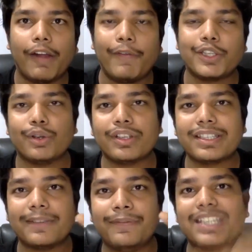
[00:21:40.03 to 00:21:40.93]
which
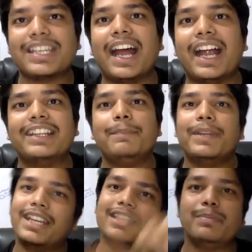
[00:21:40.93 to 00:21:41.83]
had the
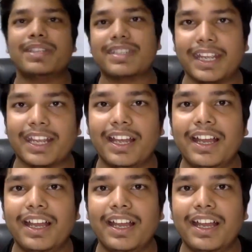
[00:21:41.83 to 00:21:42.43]
biggest mistake.